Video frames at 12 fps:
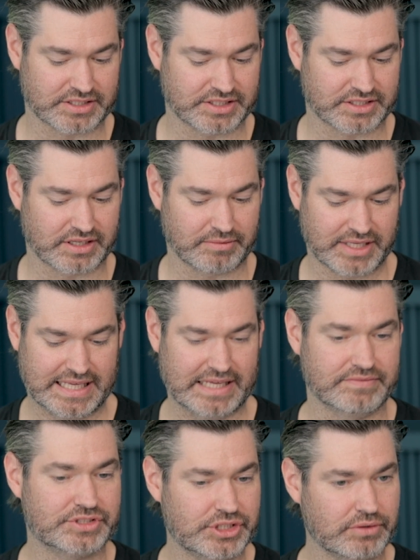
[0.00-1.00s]
is it
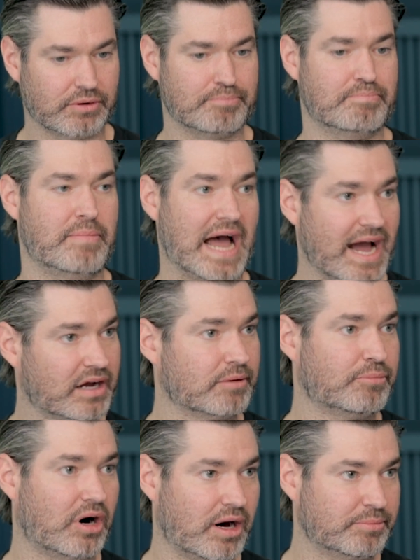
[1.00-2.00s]
gives you back a
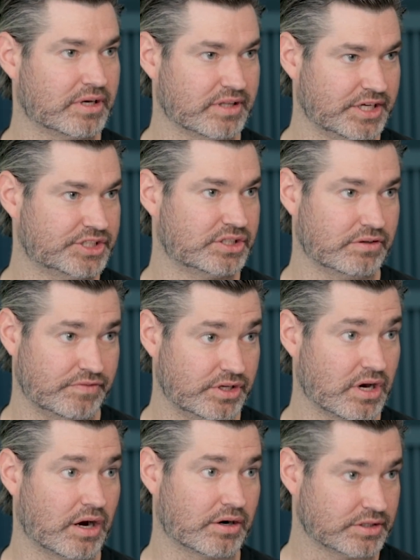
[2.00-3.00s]
population of
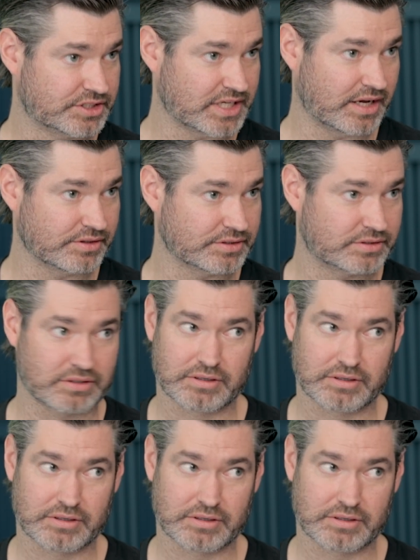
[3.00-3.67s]
younger cells that